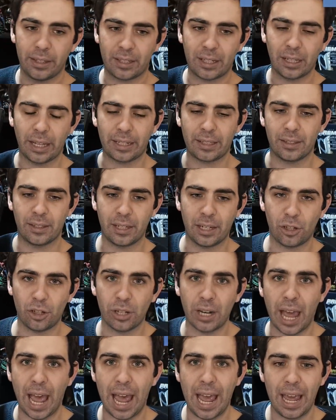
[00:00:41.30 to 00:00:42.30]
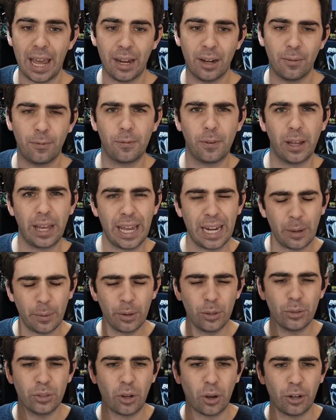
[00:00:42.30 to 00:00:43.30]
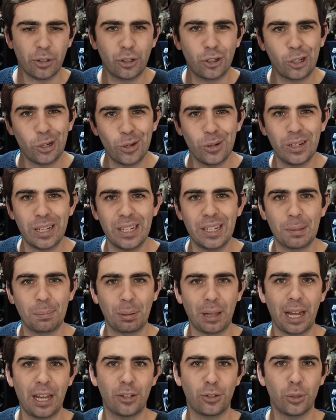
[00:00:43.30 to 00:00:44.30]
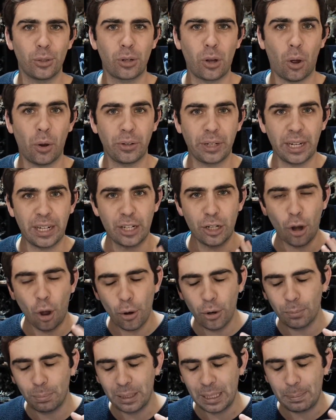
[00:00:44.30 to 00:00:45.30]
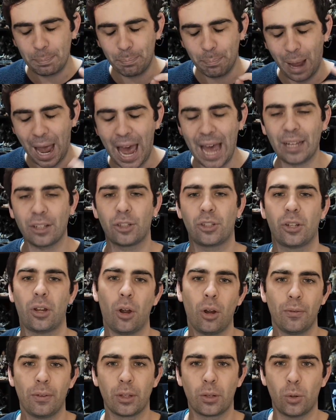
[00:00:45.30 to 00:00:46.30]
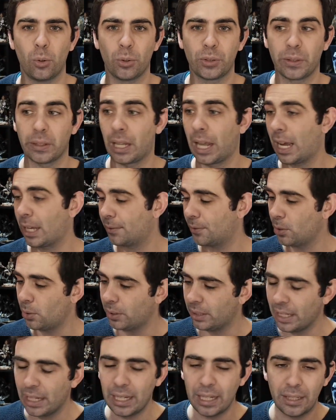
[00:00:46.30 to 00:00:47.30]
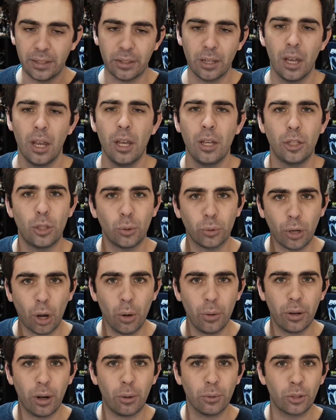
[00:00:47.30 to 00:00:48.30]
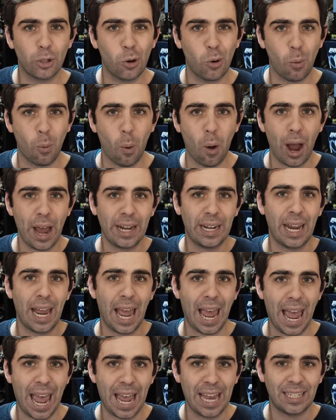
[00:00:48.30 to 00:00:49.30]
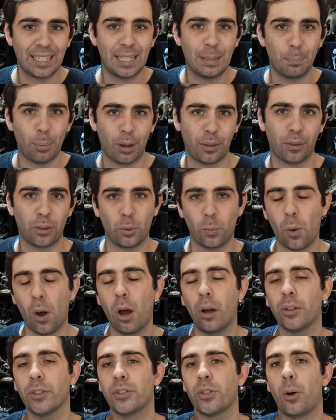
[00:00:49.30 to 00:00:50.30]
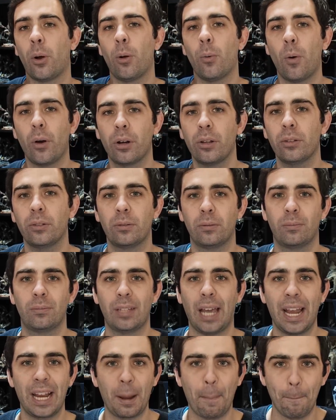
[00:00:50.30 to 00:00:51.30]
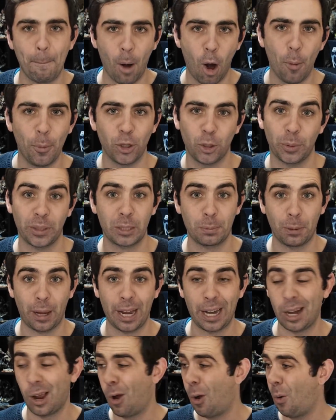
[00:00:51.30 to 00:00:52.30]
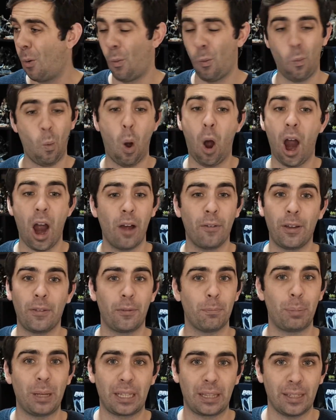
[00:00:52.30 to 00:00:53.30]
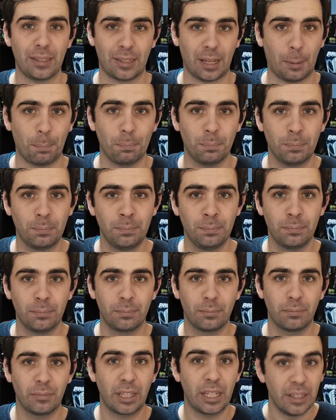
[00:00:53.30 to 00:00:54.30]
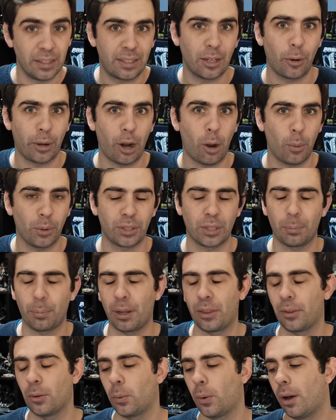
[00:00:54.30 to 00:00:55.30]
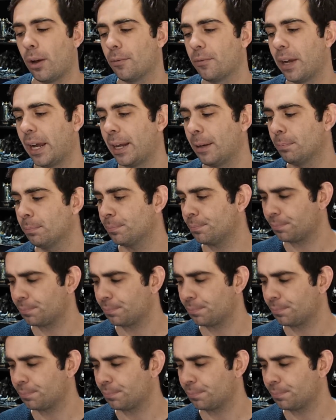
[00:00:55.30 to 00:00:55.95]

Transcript: collector's edition, and for anyone who's kind of tuned into Player 2 content, notably patched over the course of the last few years, you'll know that I was quite anti Breath of the Wild, so I want to take a moment to explain why I've even picked this up, considering I wasn't a Breath of the Wild fan.